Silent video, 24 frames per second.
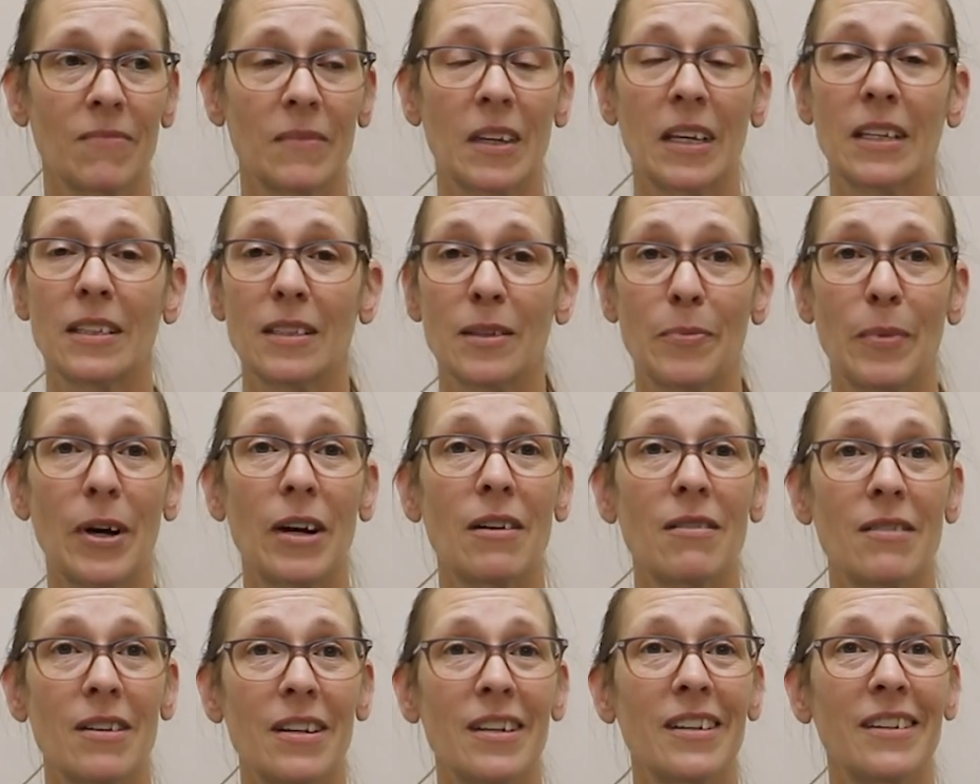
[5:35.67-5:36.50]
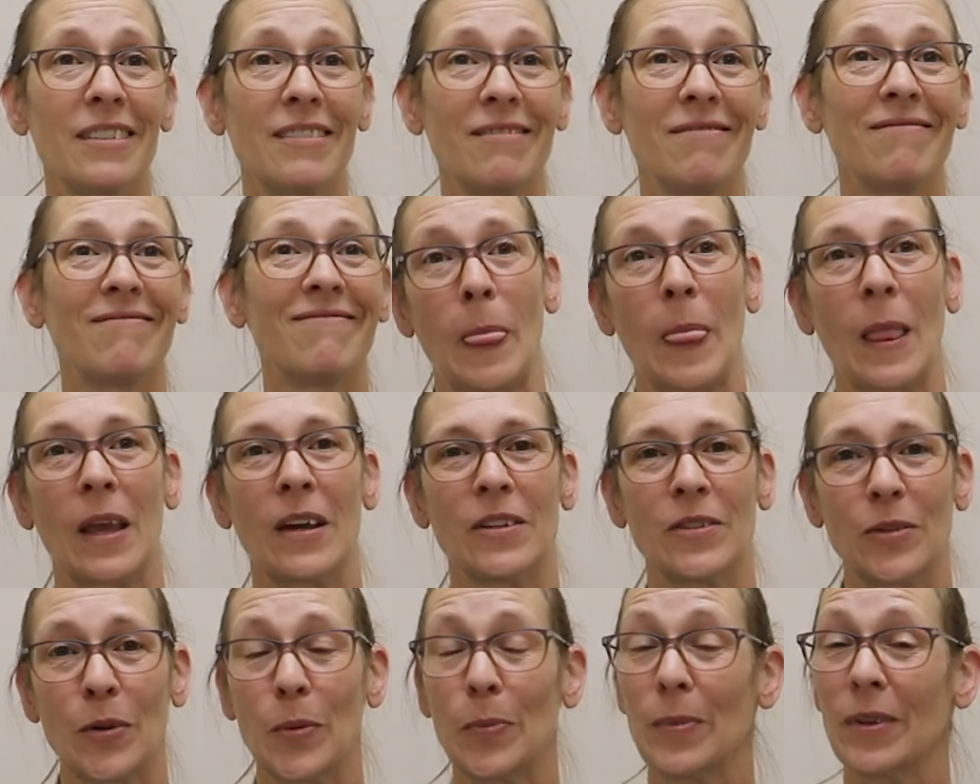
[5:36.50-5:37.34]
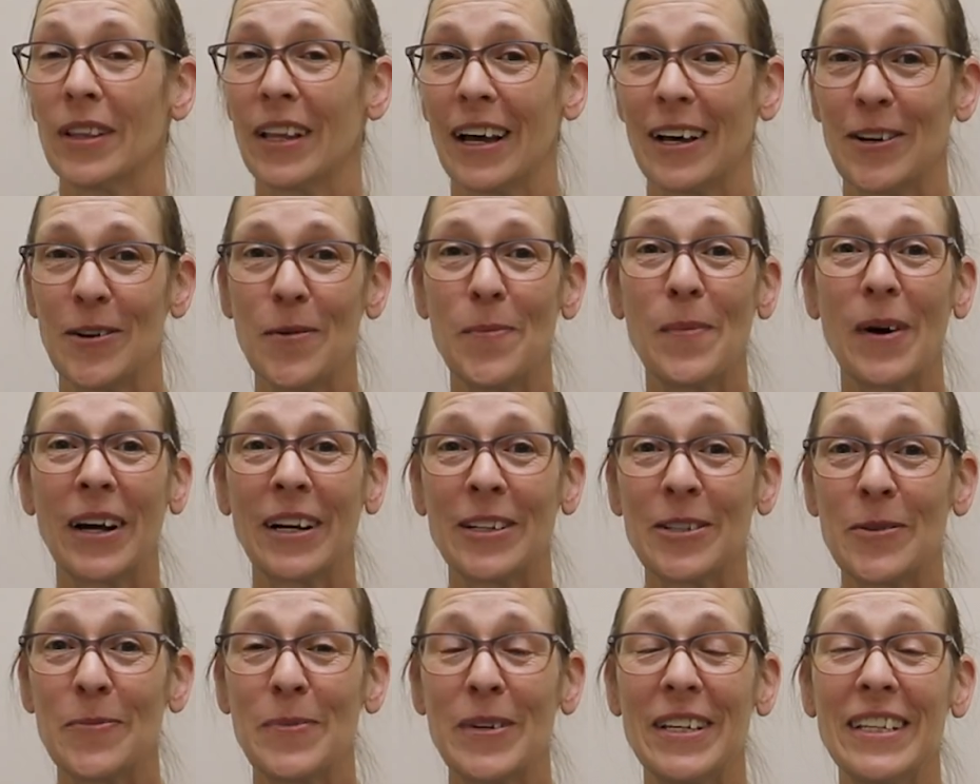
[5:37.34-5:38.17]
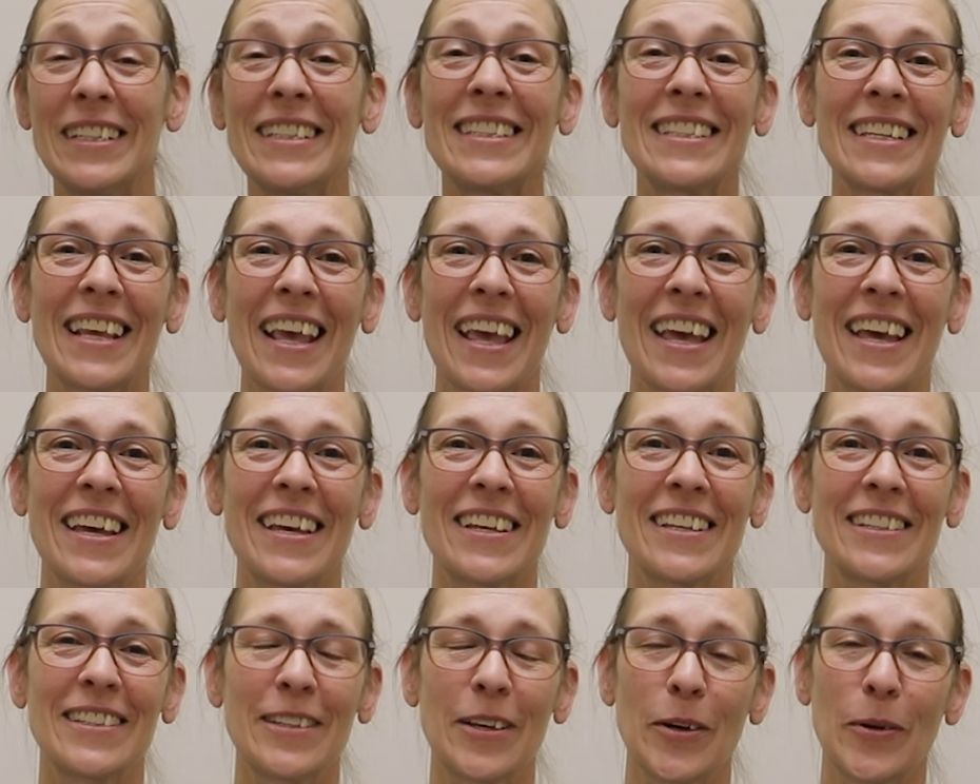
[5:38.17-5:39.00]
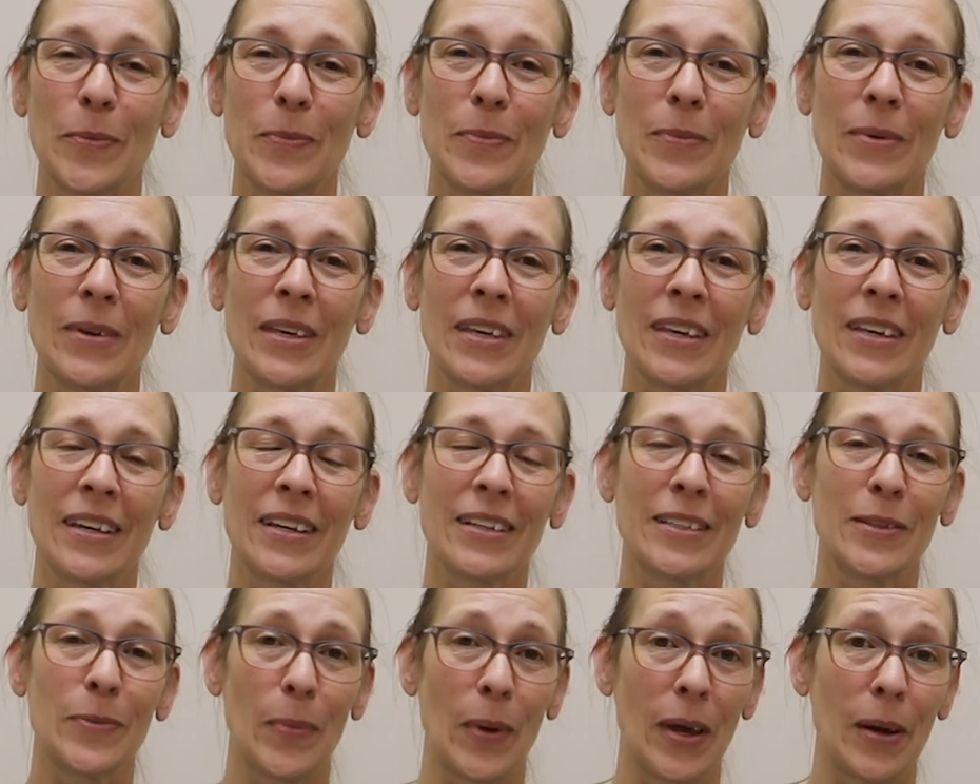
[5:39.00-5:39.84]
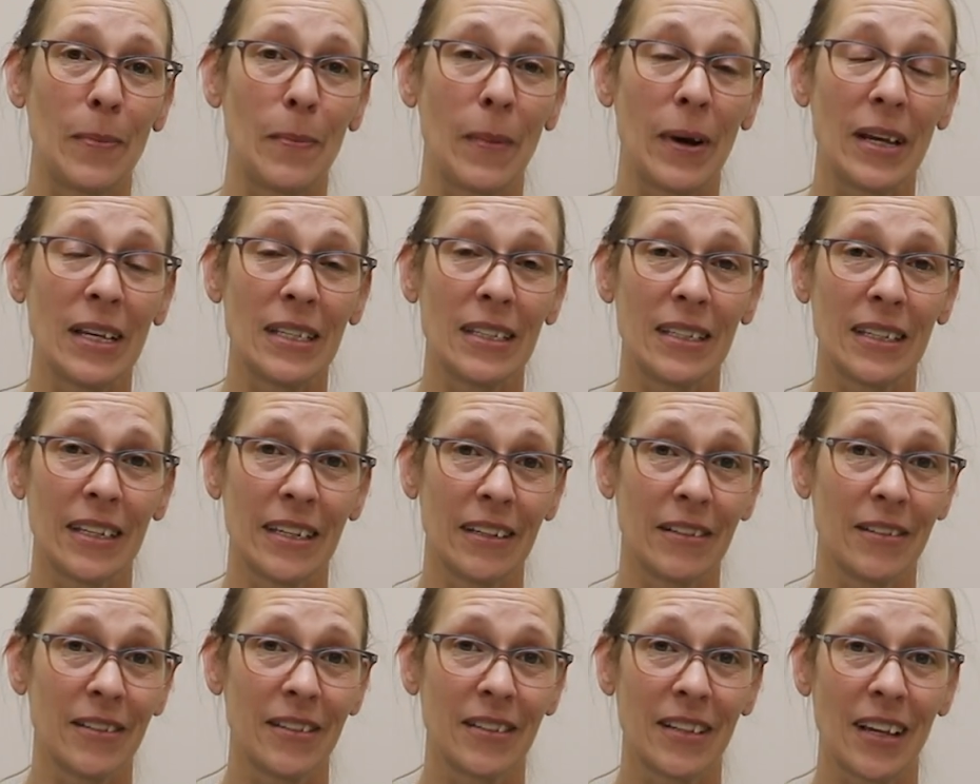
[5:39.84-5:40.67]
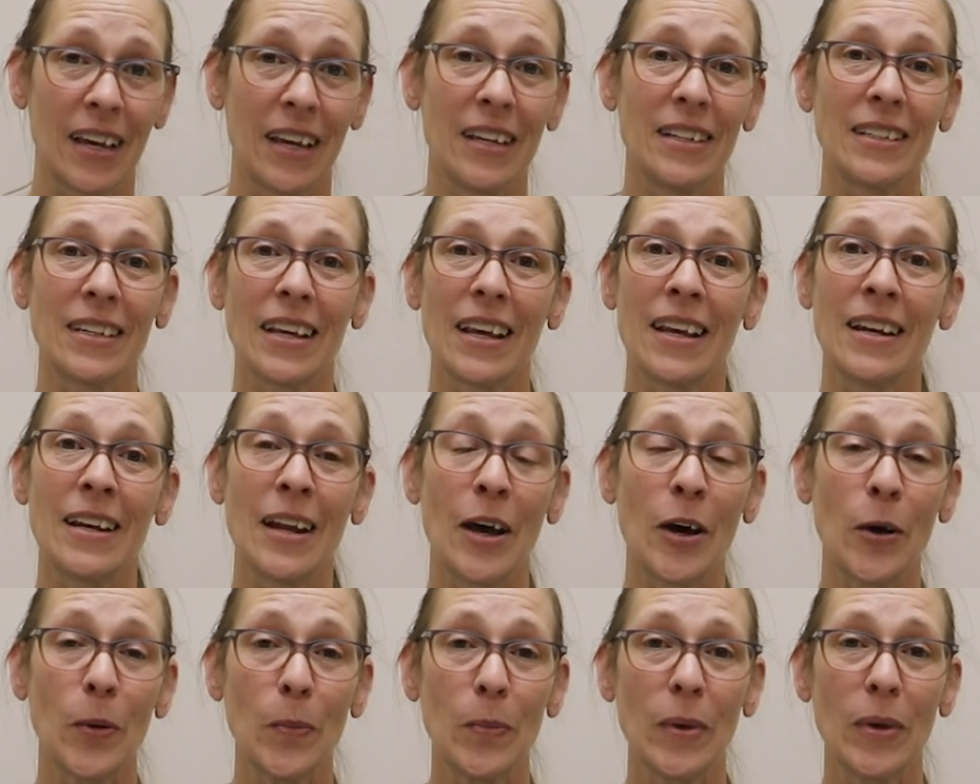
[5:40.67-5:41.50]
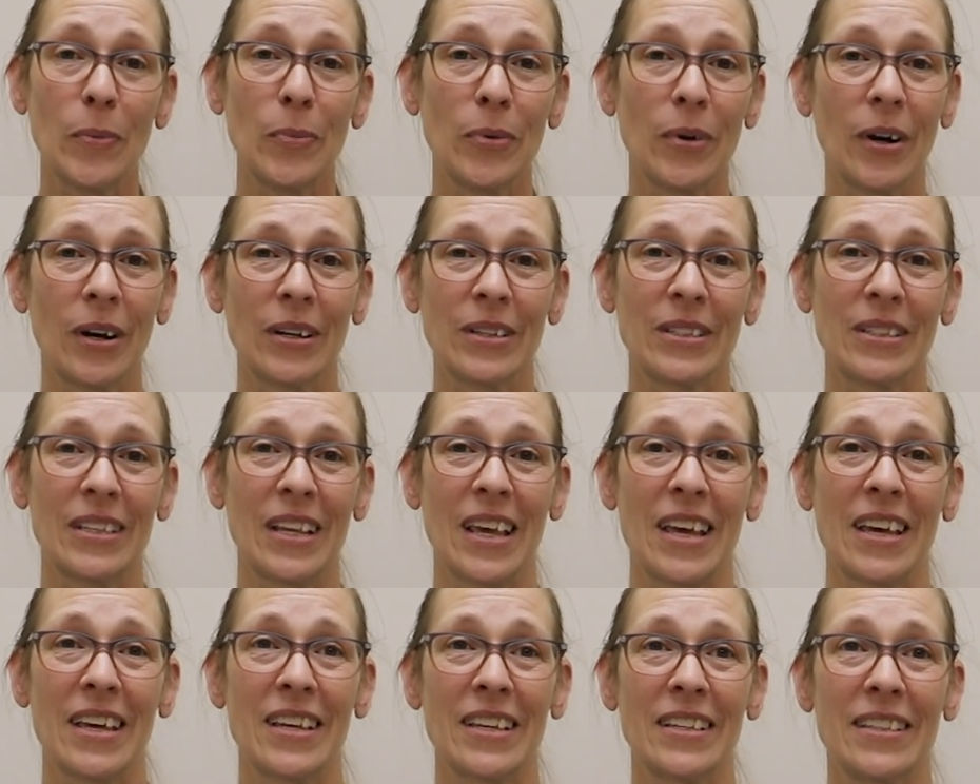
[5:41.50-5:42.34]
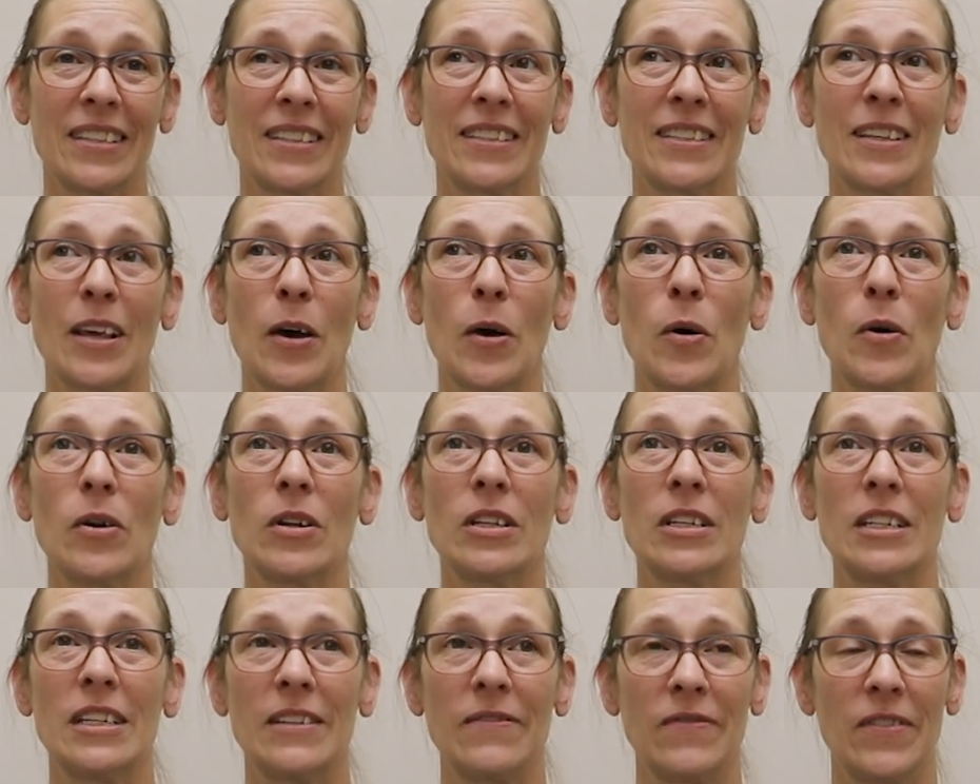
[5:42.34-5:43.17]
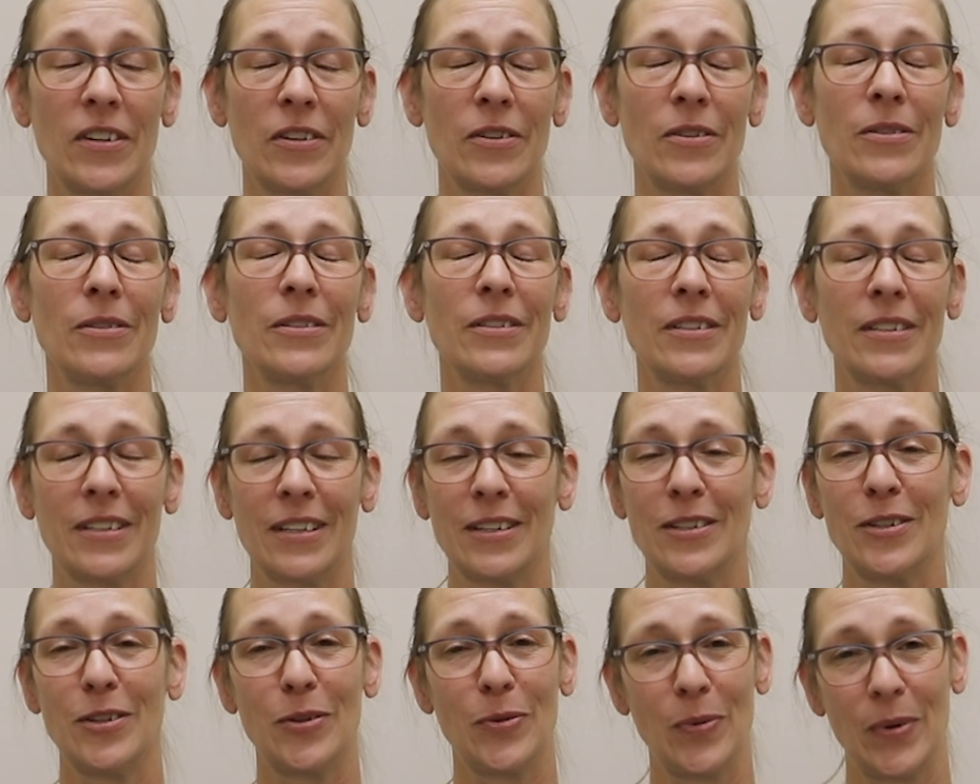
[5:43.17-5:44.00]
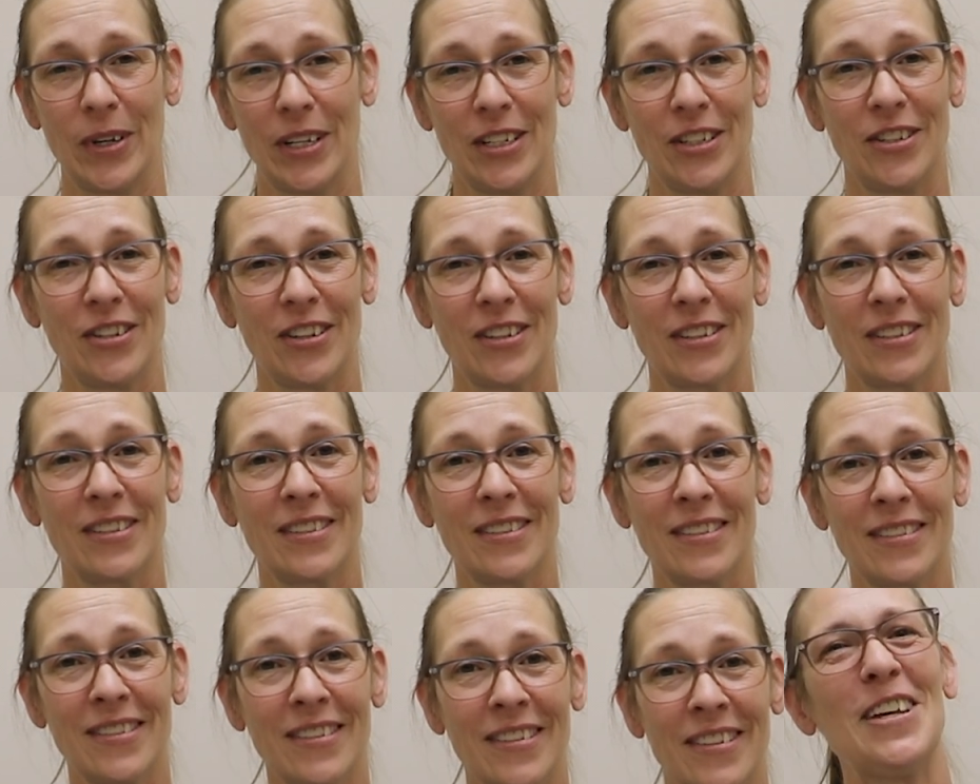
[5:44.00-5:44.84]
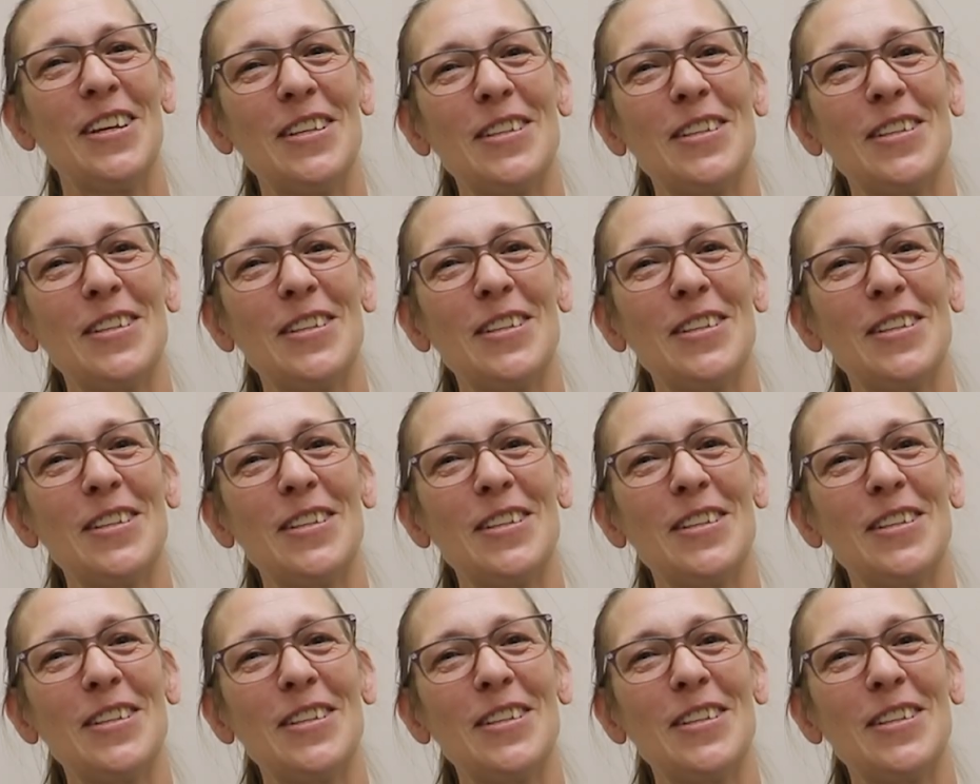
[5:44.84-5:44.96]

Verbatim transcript: That's about it. So Milano Monuments has helped me expand my skill set and help me process difficult situations.